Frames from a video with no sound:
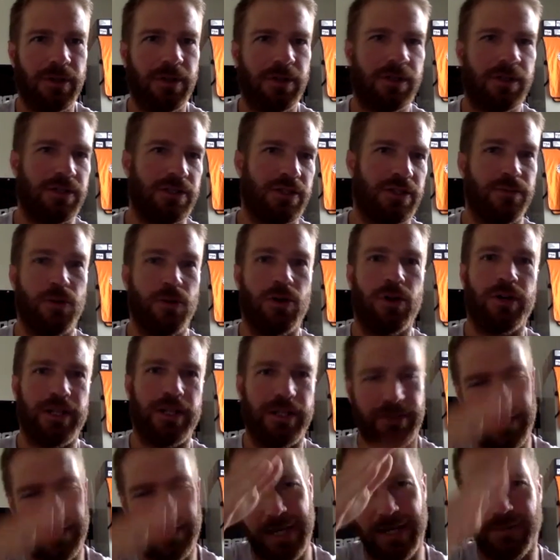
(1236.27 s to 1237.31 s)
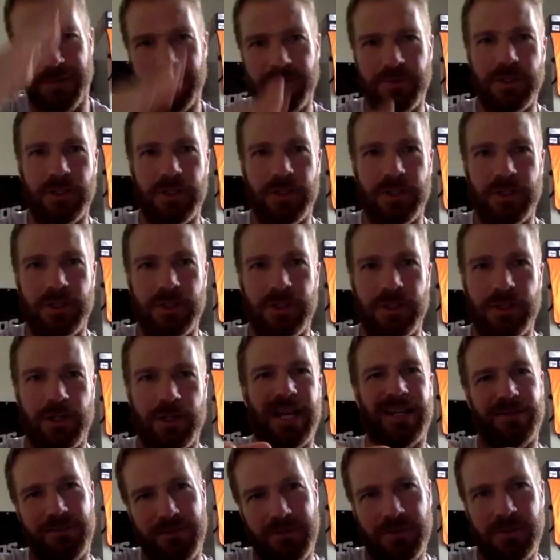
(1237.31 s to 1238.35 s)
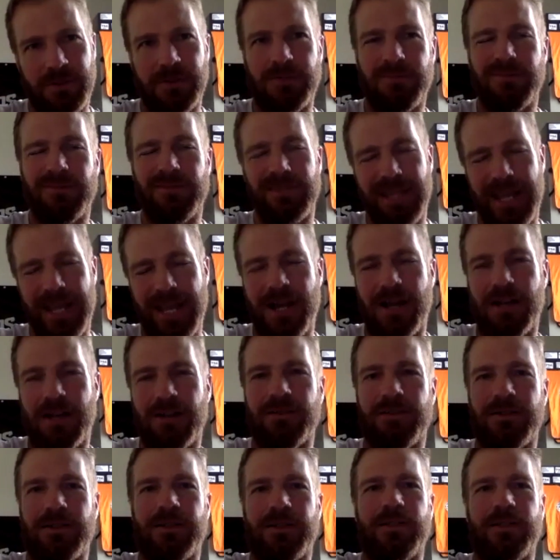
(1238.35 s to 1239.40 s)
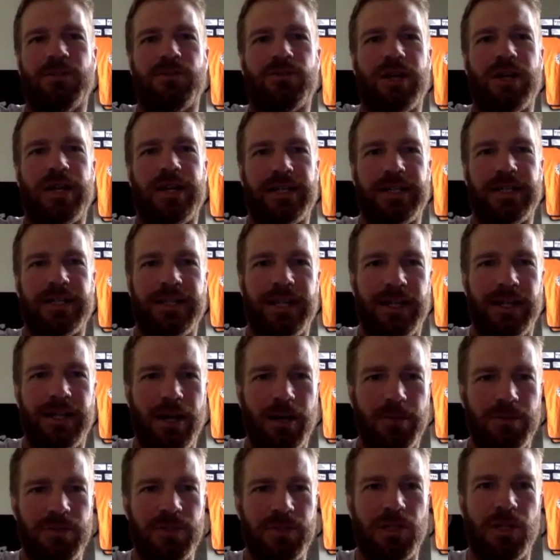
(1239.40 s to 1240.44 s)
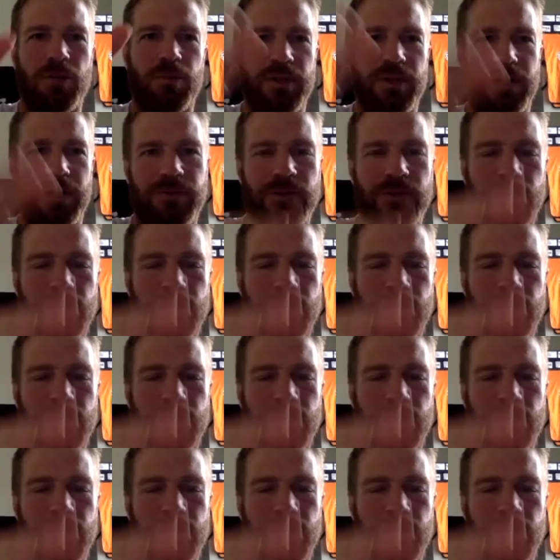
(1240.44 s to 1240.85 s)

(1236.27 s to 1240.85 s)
because they've already kind of down, you're trying to get that upslope.